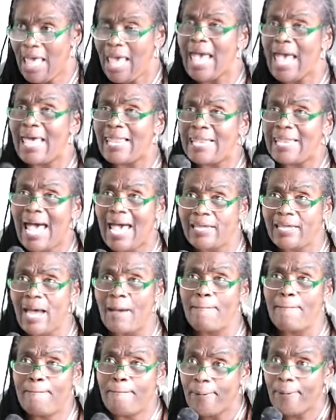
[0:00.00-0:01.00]
And I
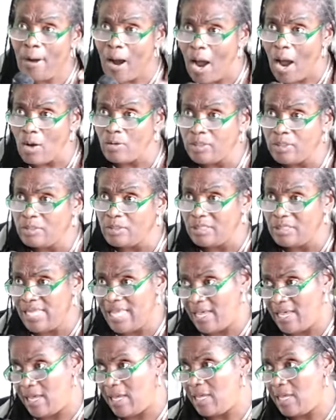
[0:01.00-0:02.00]
am proud
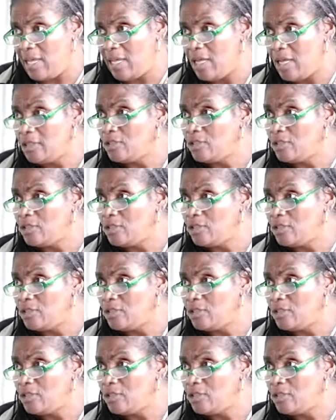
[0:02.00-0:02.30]
today